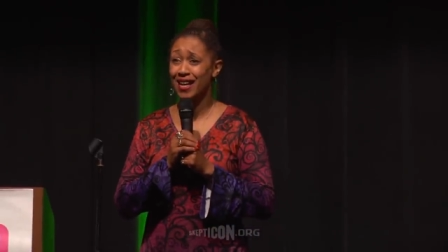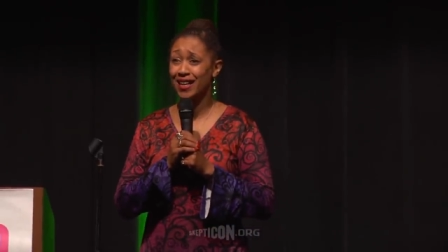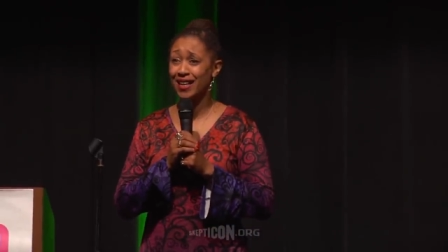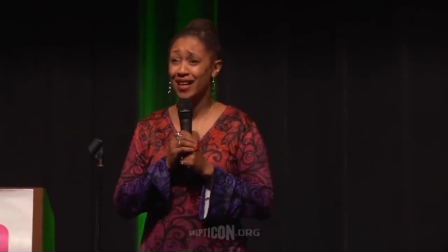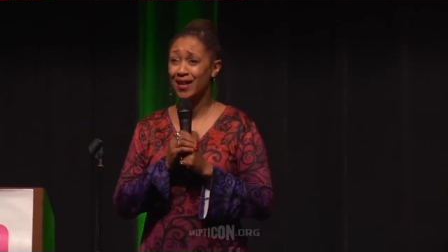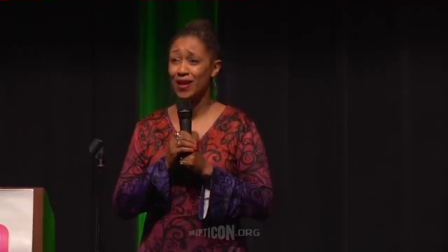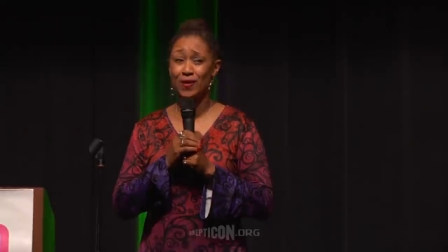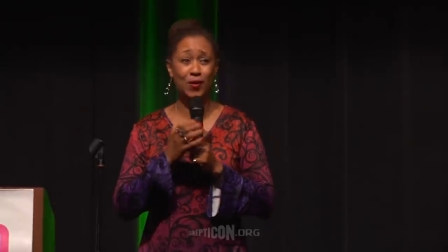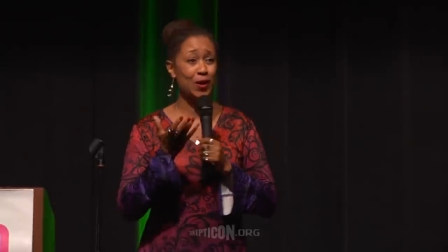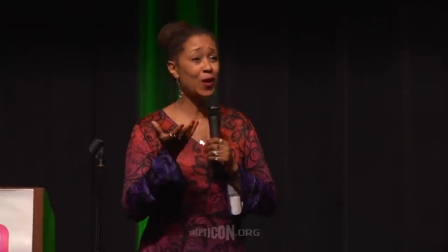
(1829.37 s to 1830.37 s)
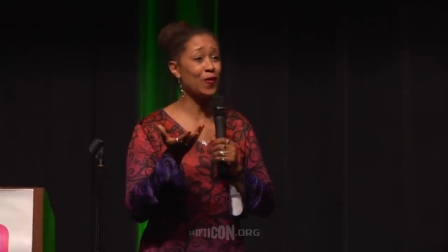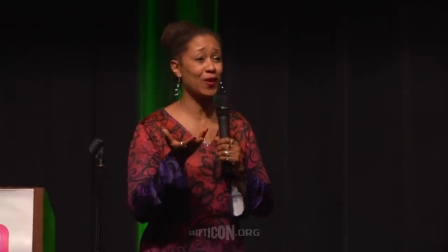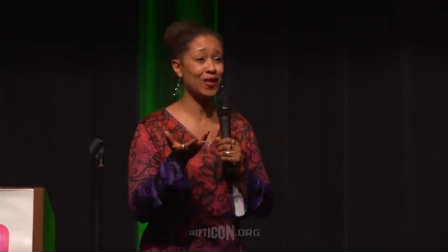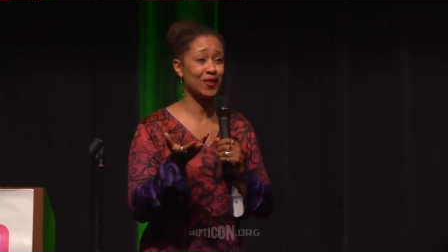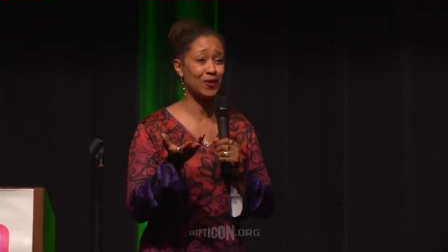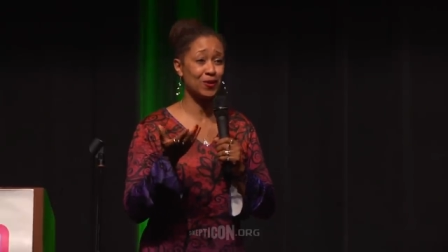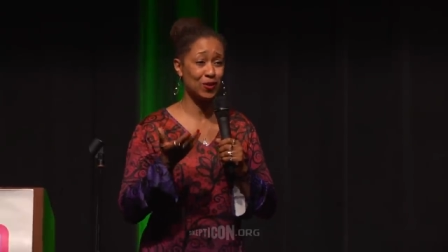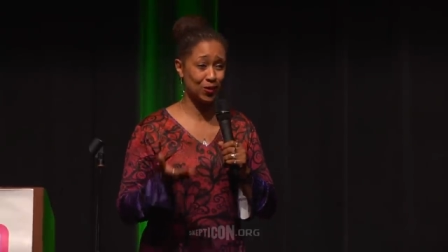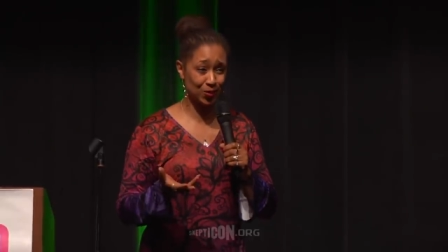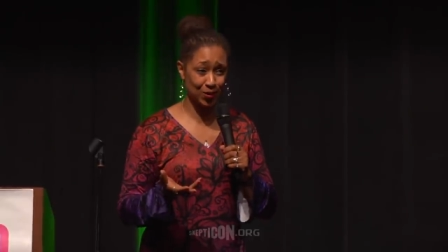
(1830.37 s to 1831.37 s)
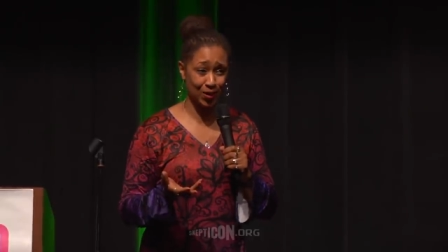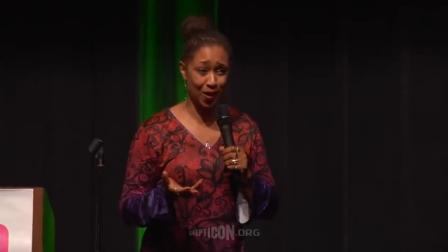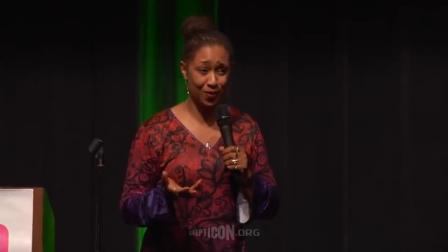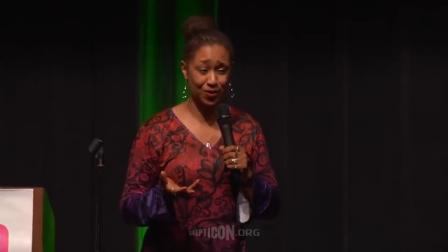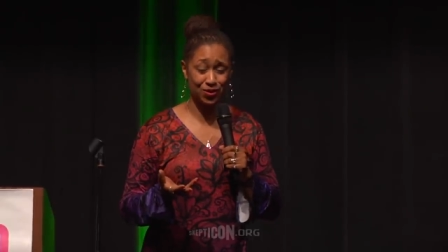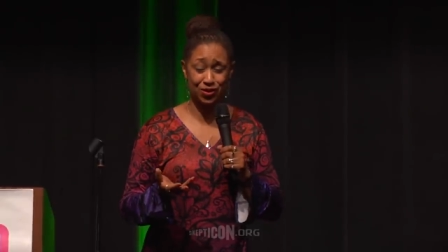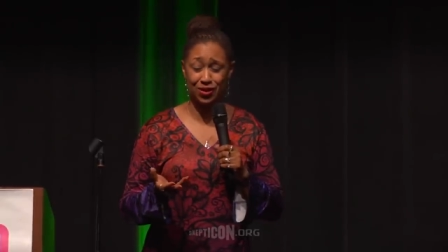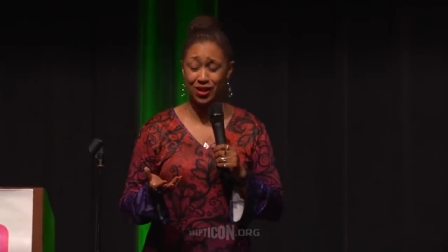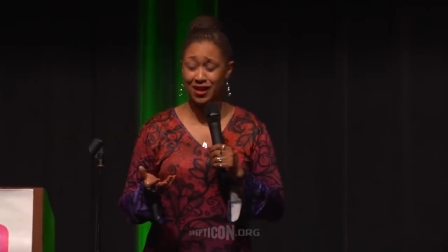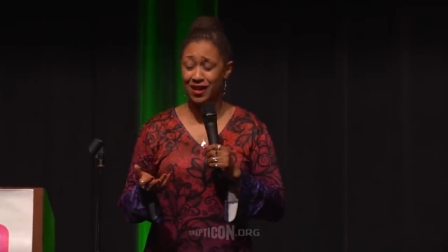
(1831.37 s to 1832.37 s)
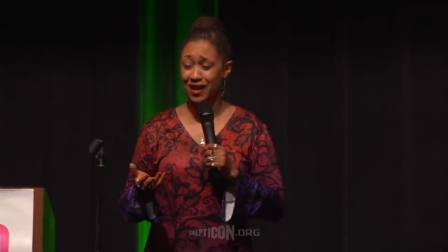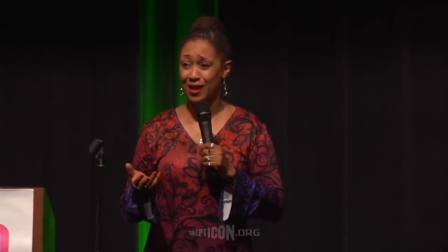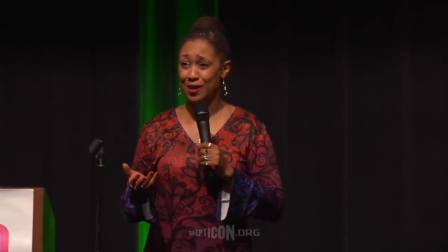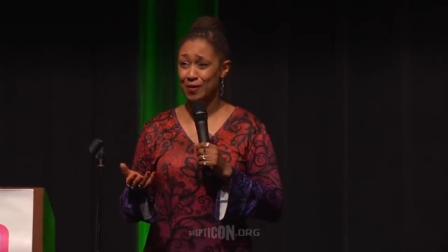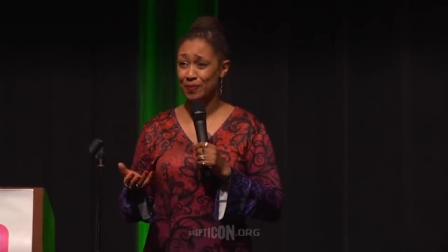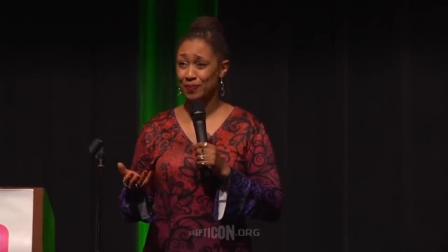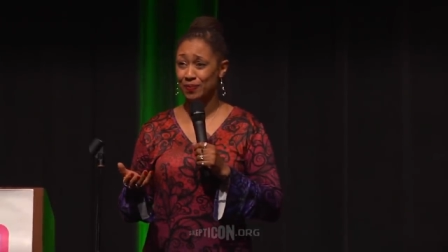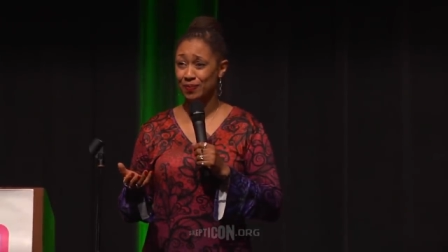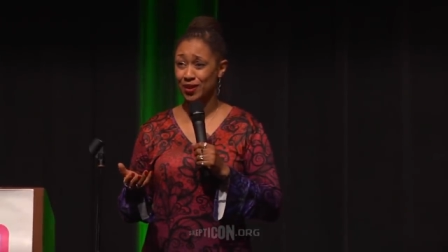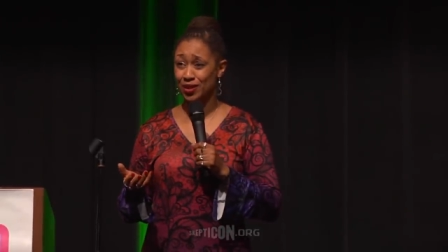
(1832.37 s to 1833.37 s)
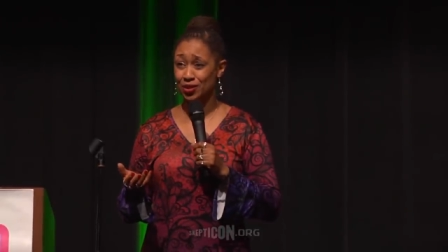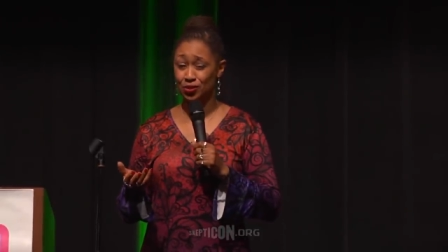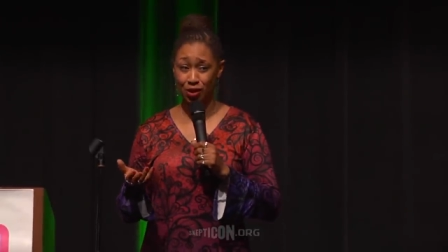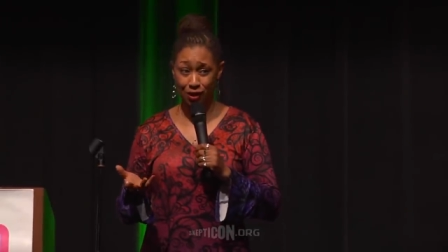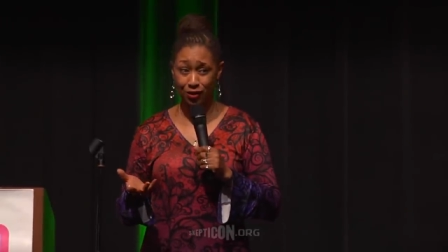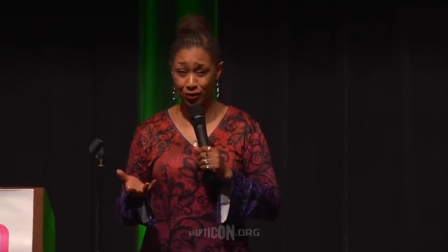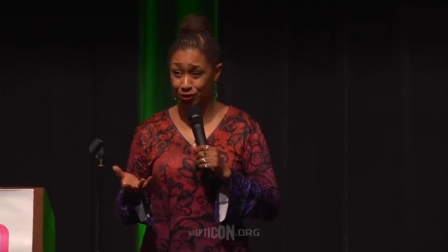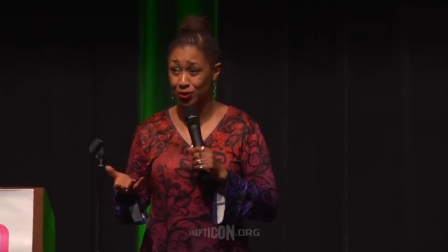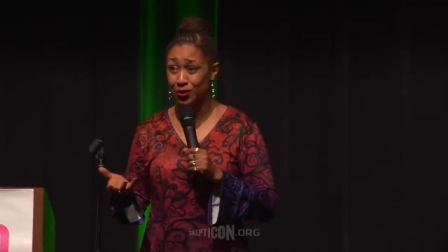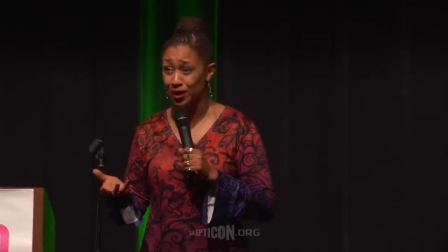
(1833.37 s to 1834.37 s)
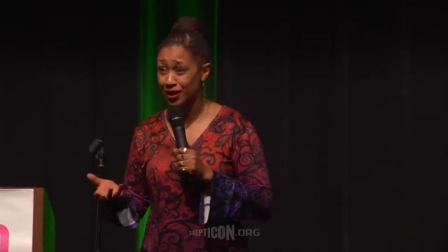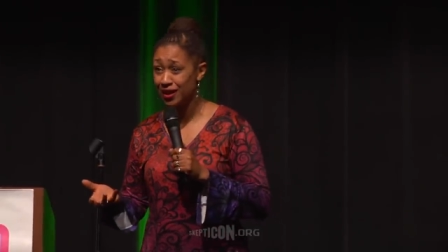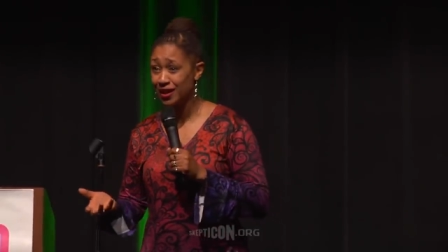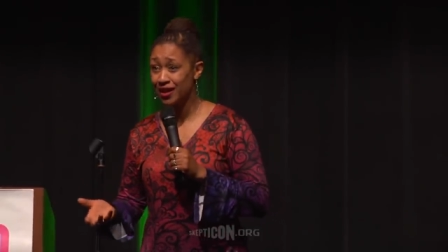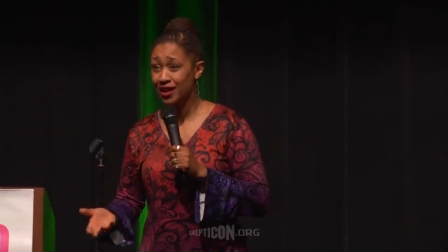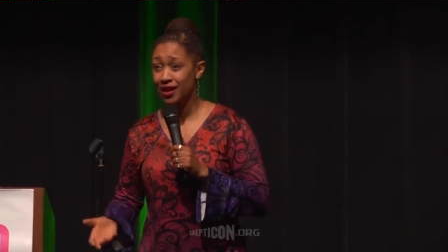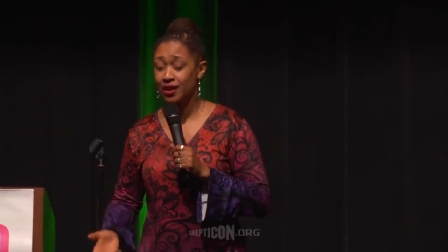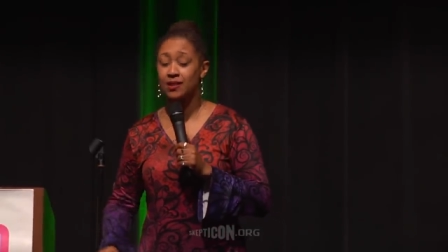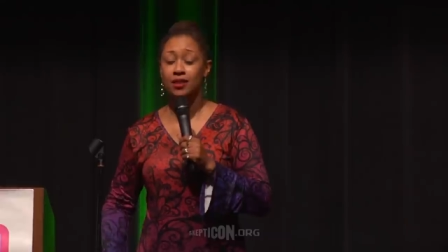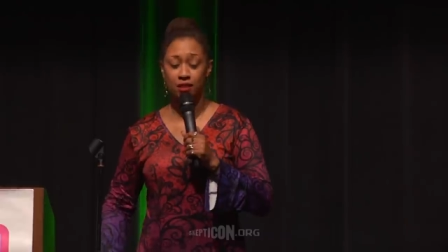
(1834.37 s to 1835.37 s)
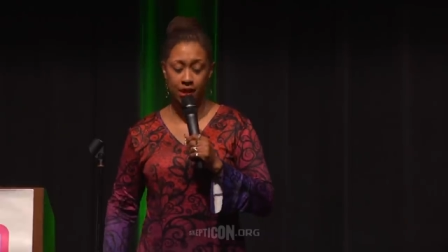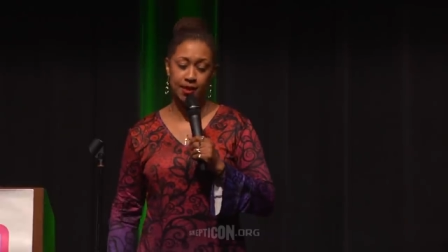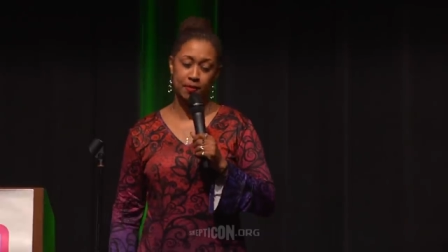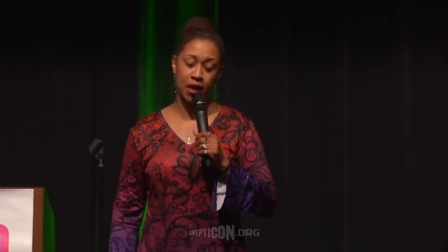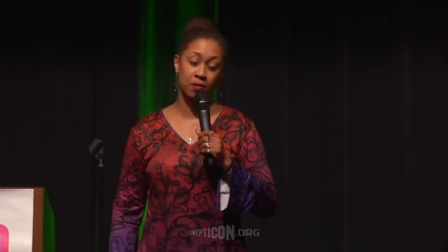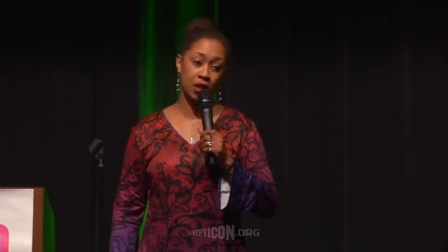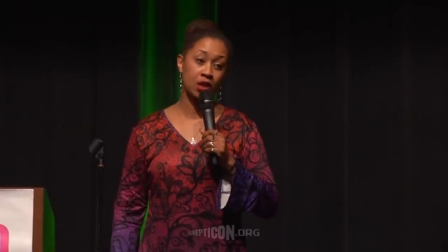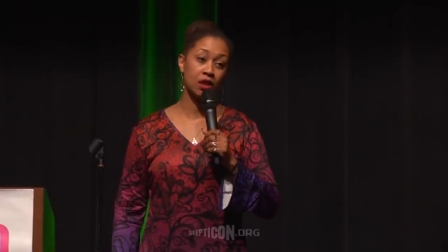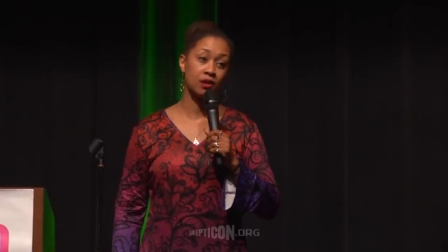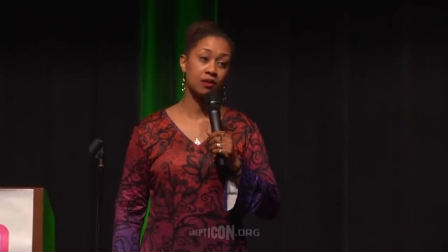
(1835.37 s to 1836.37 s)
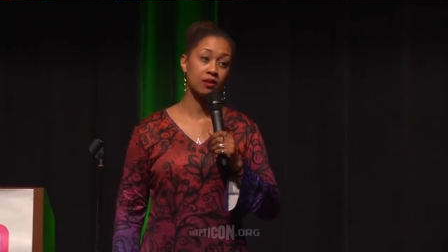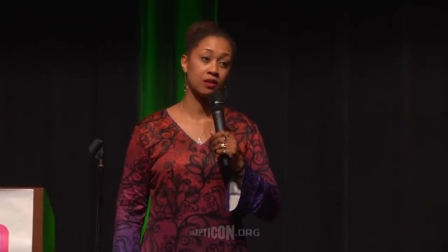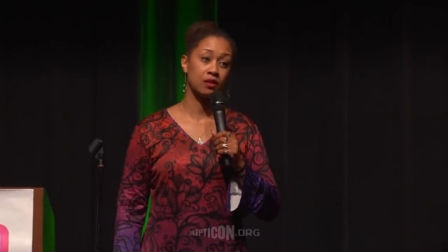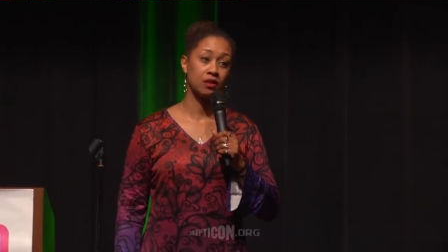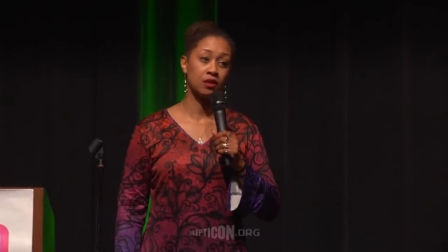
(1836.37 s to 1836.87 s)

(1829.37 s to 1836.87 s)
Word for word: And I, I, I went up and I said, excuse me, officer, um, is your dog on duty? And he said, yes, ma'am, he is.